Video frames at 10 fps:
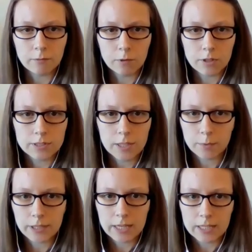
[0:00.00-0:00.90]
Then
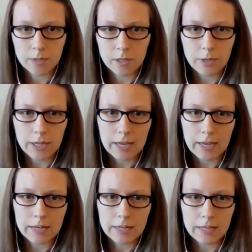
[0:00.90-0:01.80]
for sampled
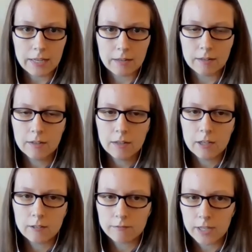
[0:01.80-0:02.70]
asthma, we added
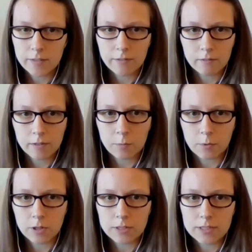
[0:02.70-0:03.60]
in 5
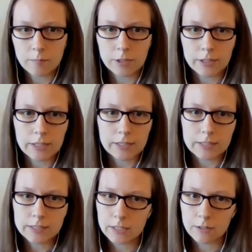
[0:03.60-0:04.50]
different reports, some
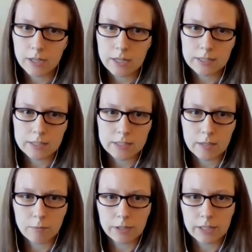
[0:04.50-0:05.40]
related to
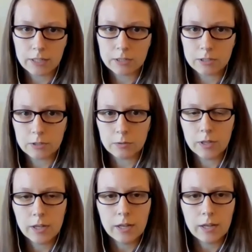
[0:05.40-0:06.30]
steroids and some related
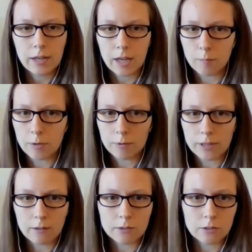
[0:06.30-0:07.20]
to
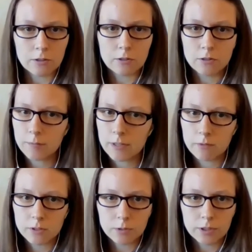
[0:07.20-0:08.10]
admit without certain
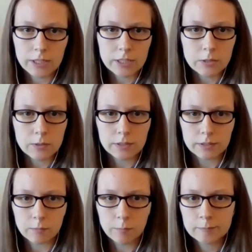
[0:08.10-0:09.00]
treatment, which we'll get
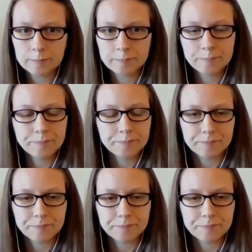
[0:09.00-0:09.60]
into in a little bit.